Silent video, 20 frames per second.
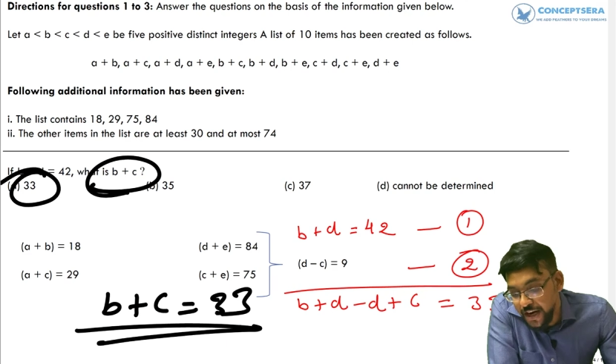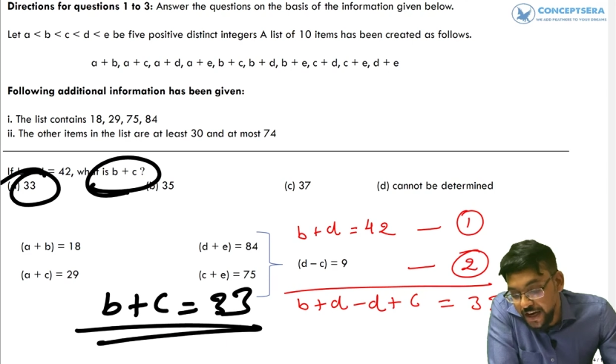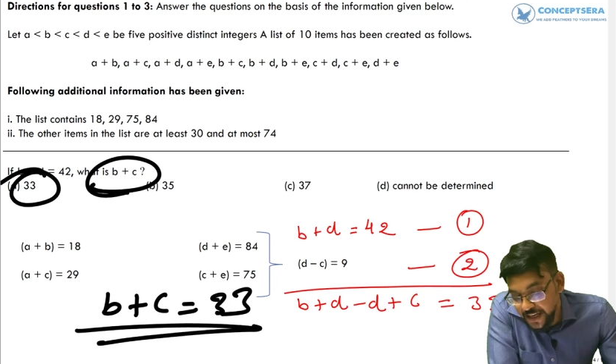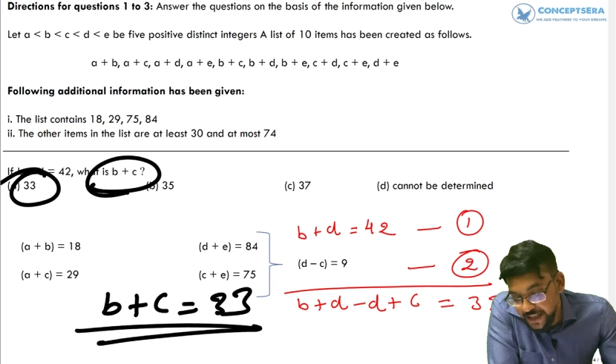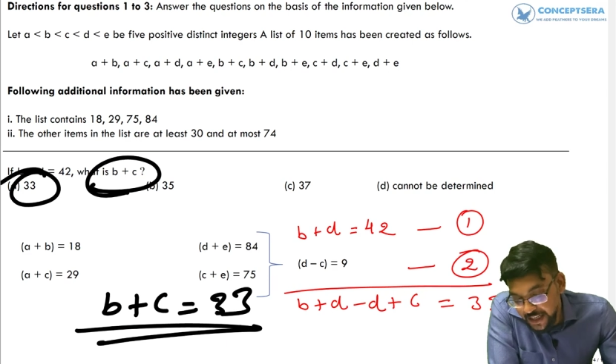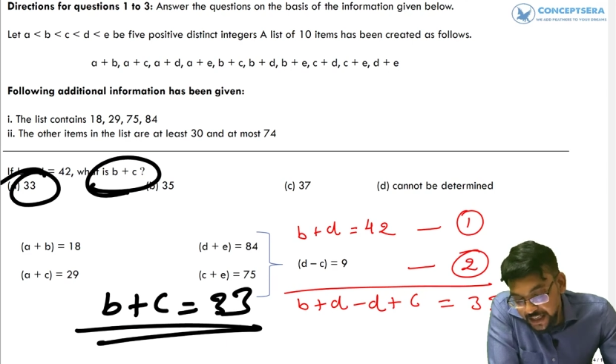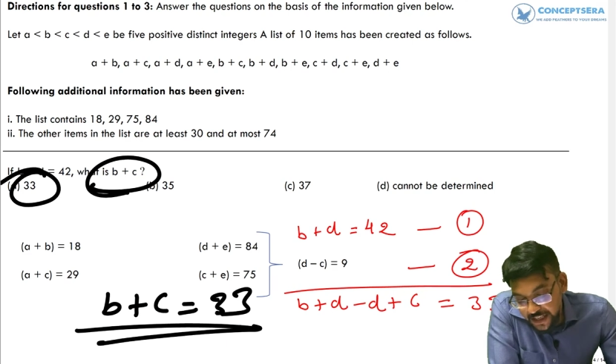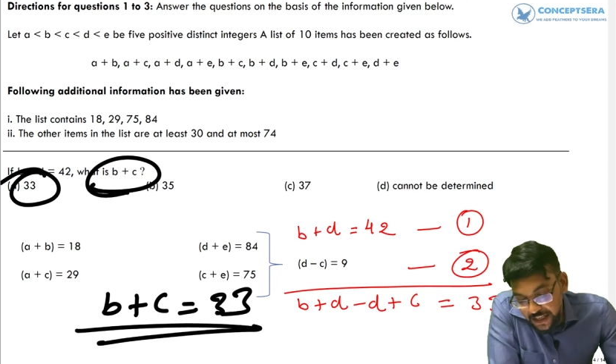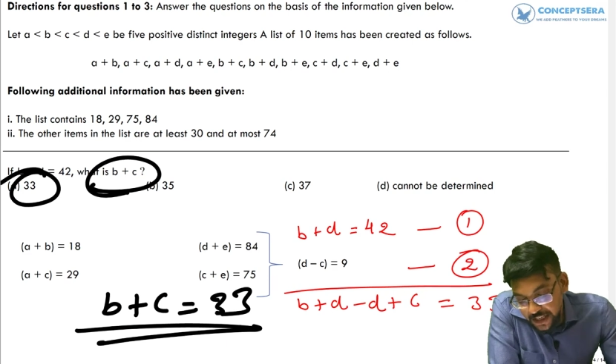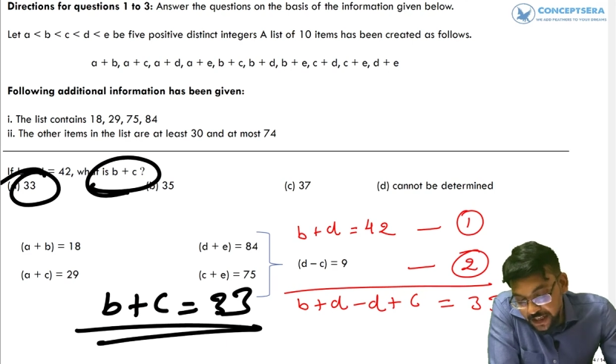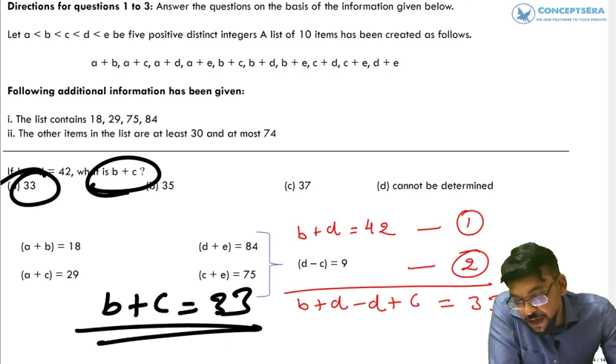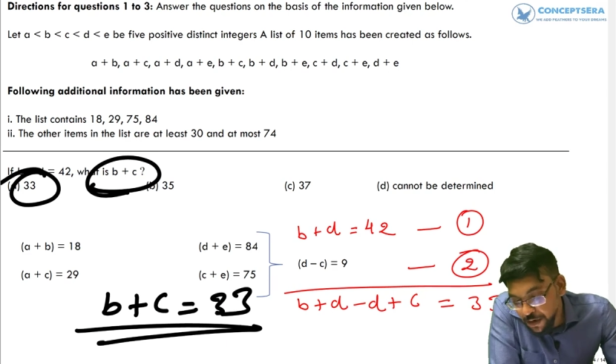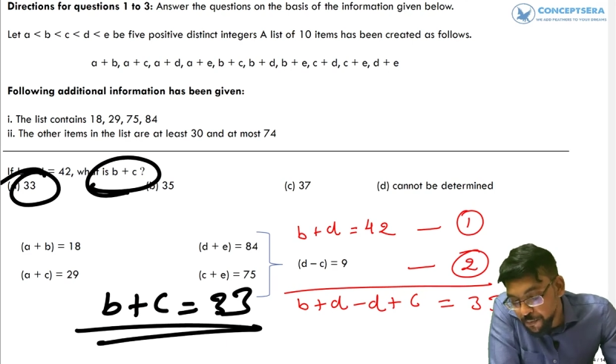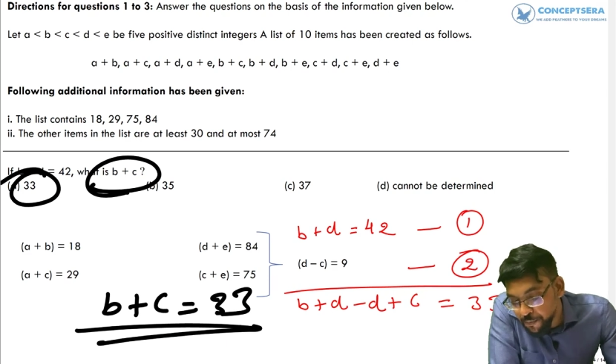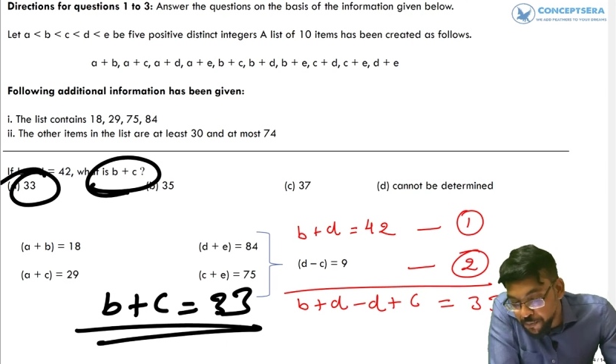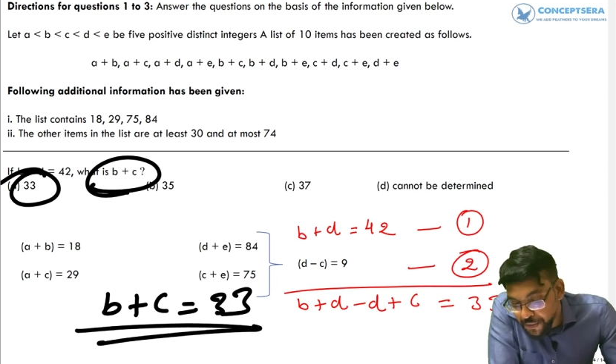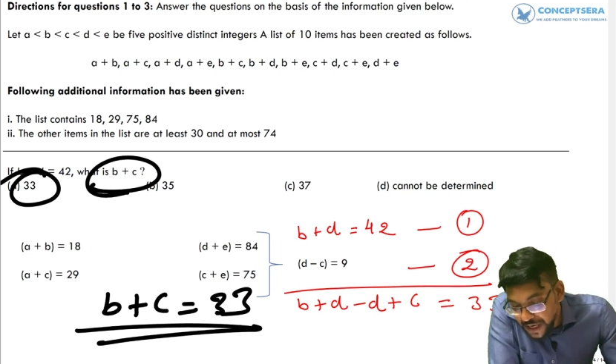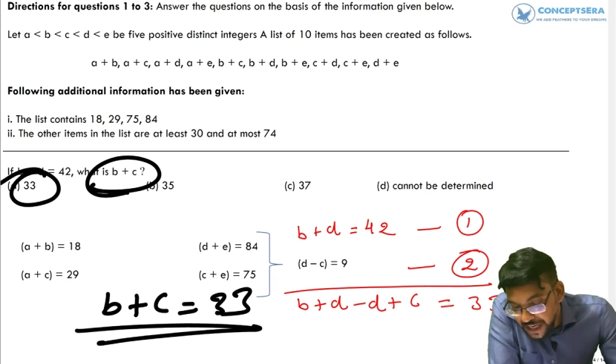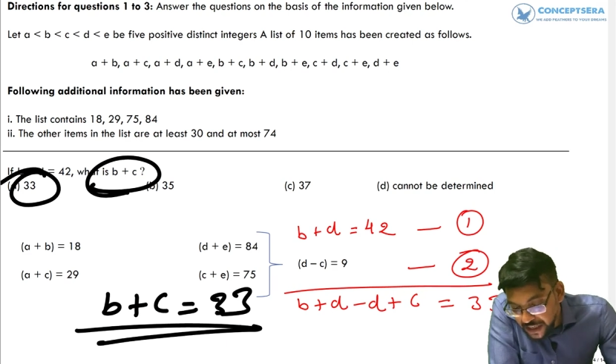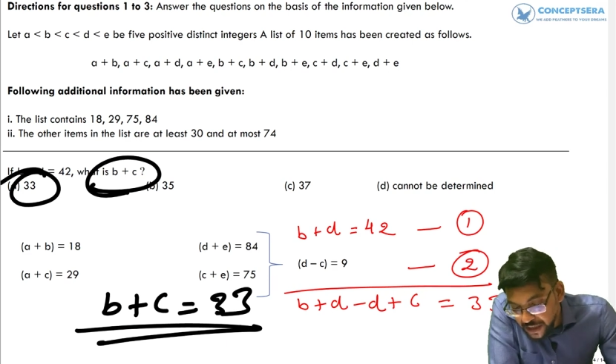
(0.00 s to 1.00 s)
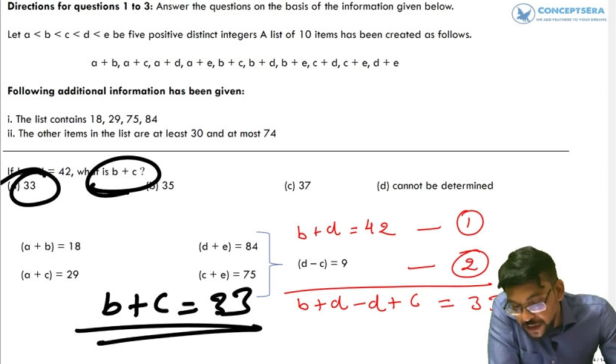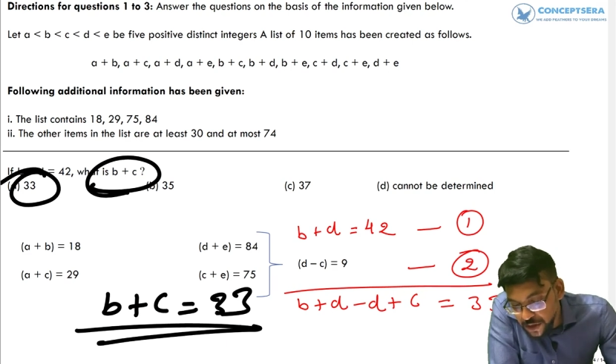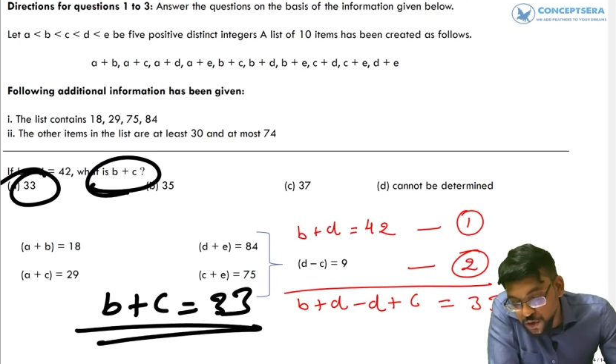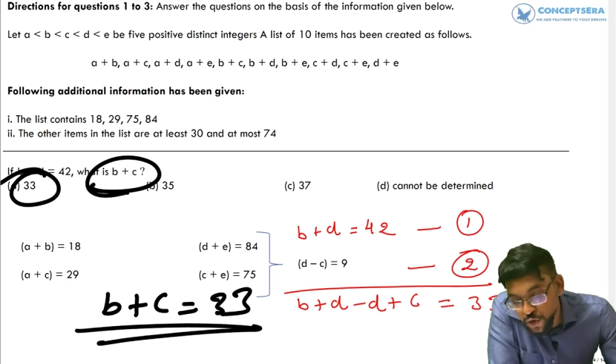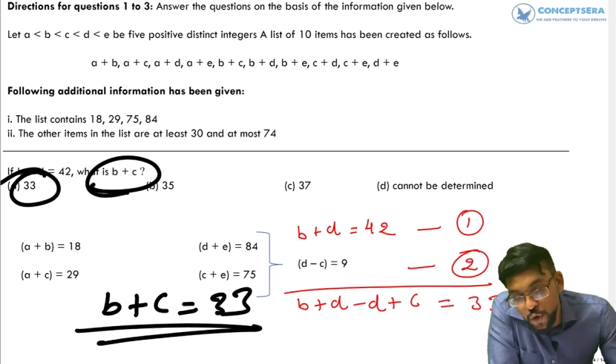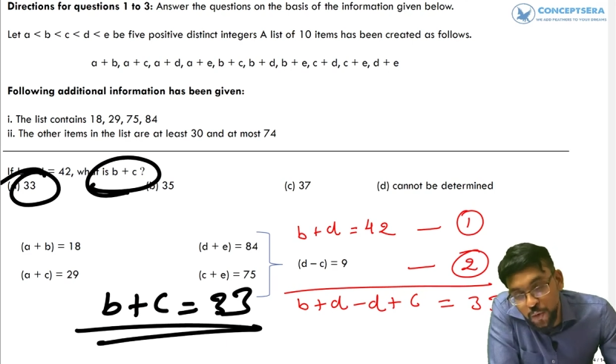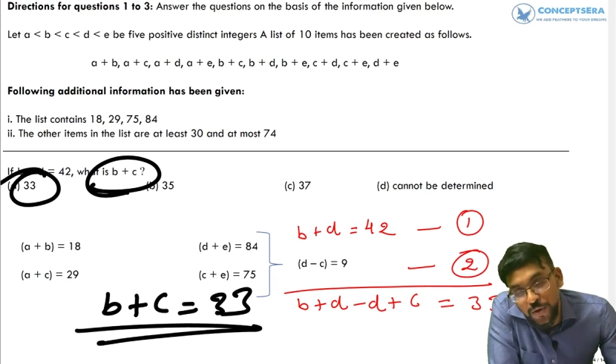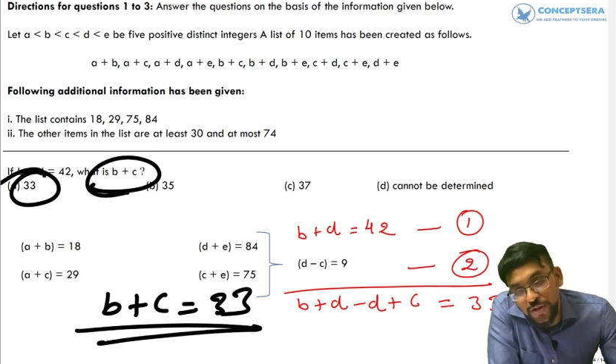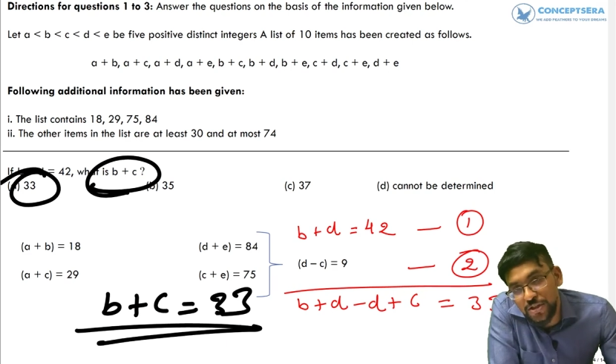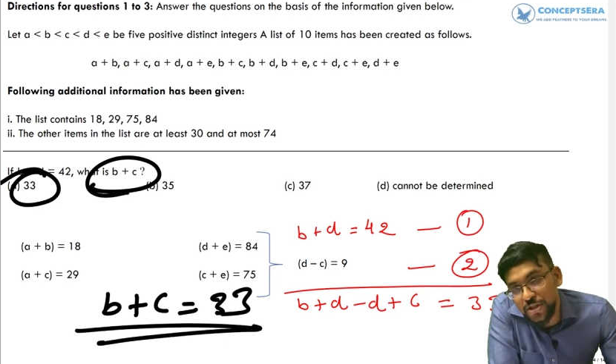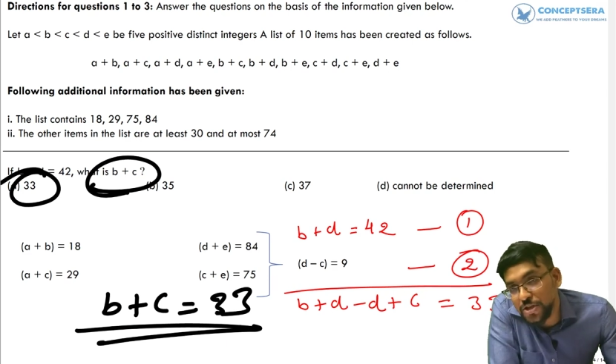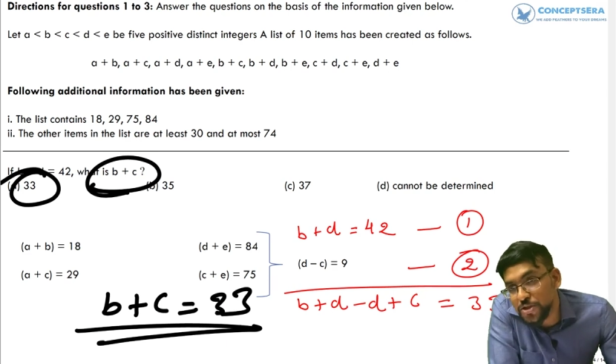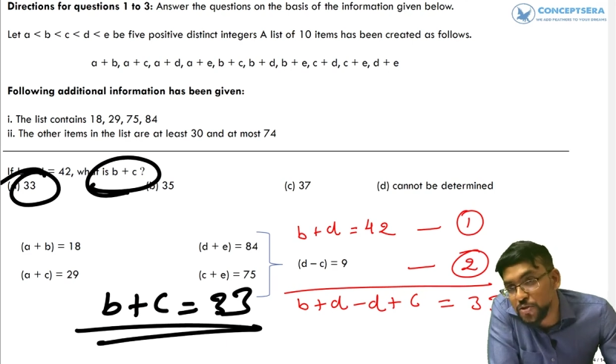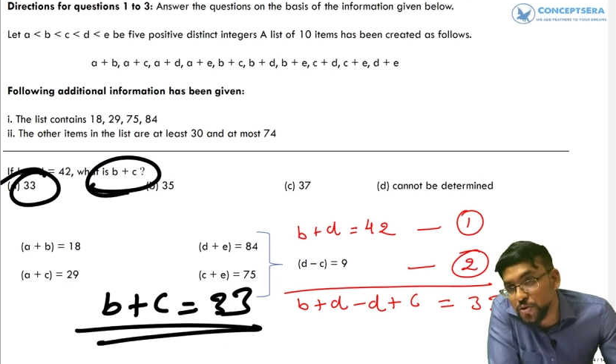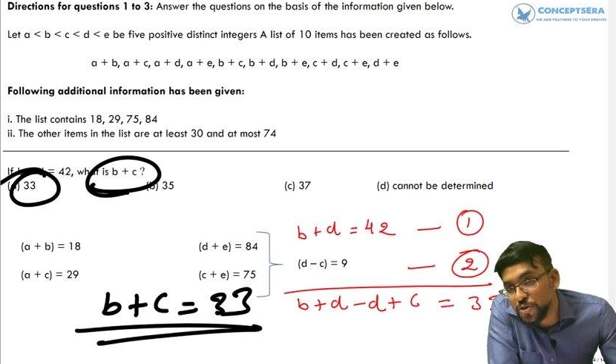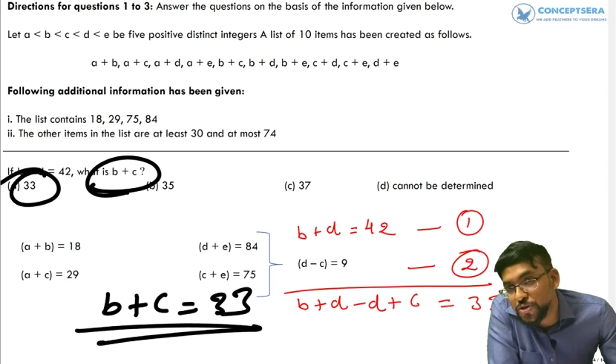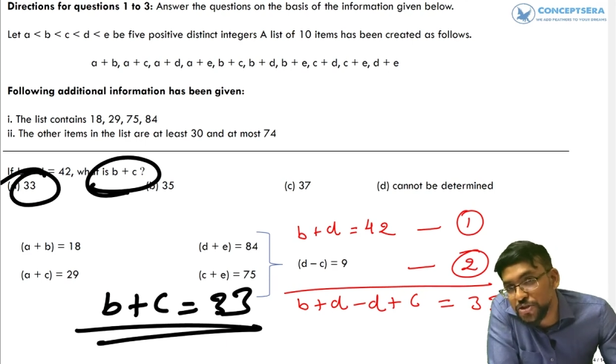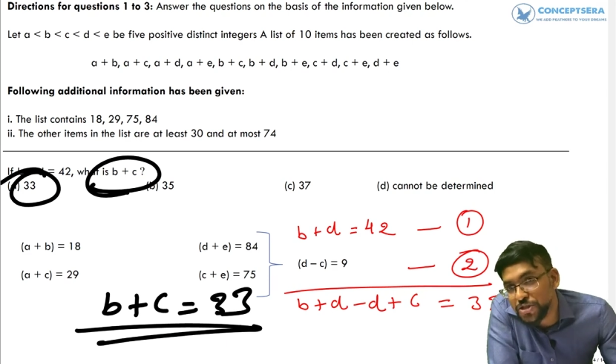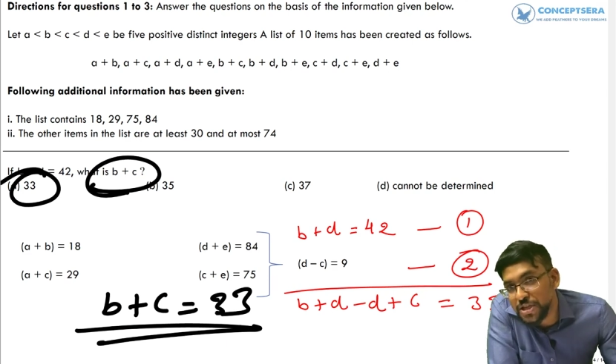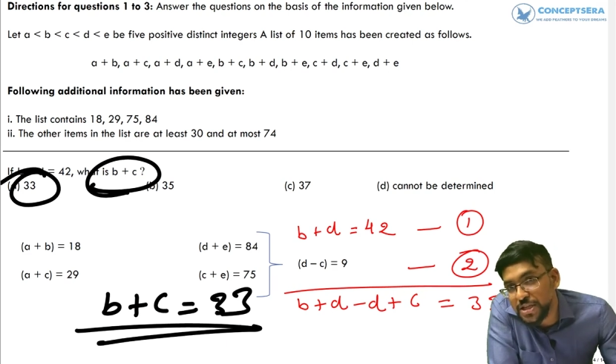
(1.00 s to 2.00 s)
done enough practice over these
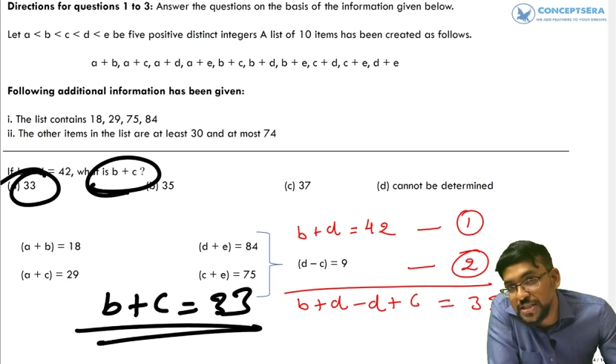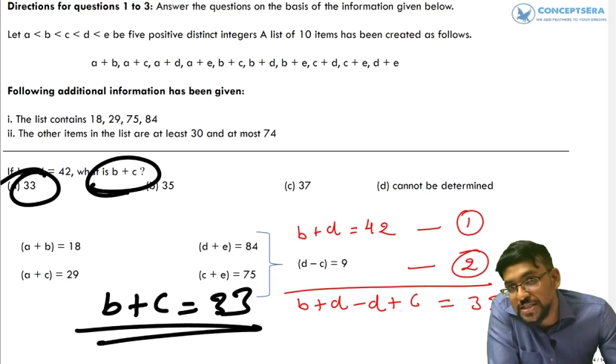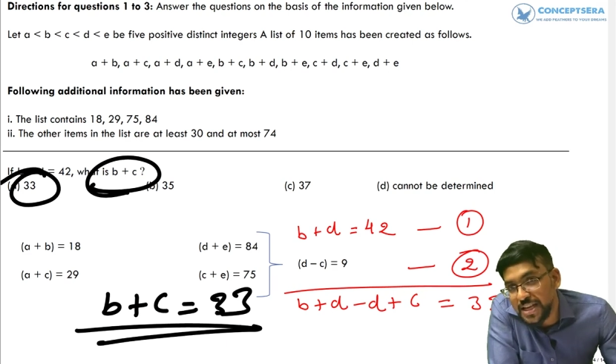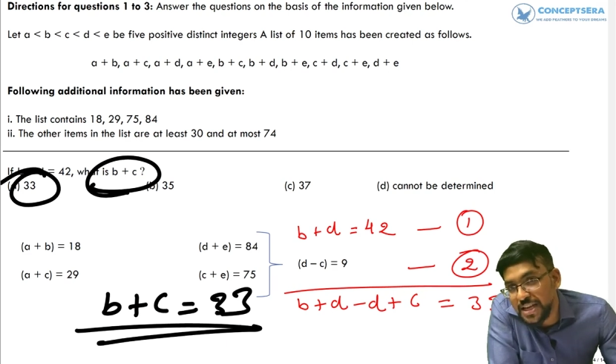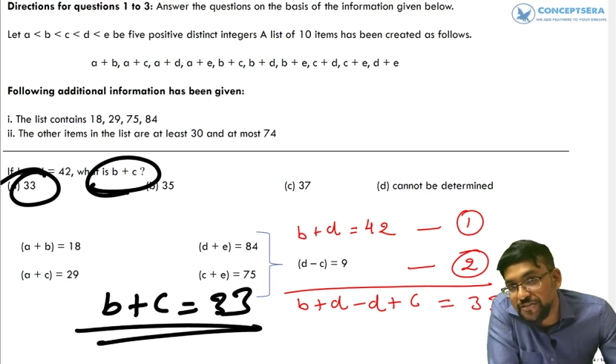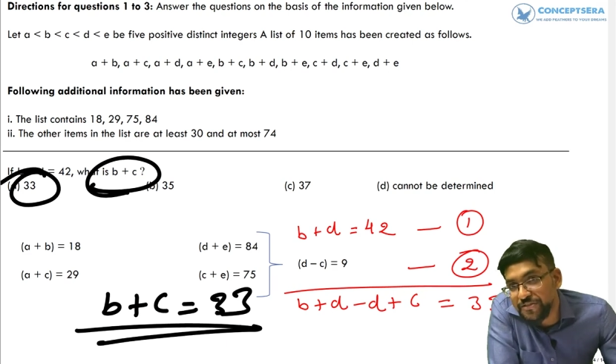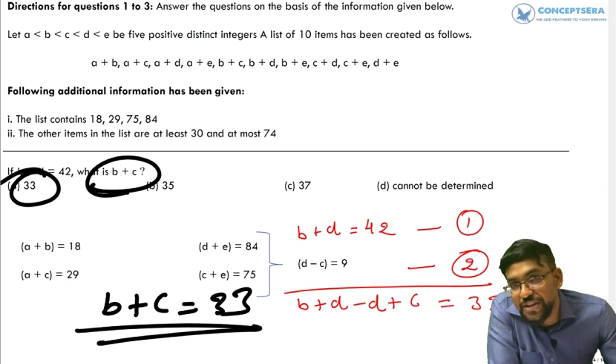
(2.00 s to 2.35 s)
questions and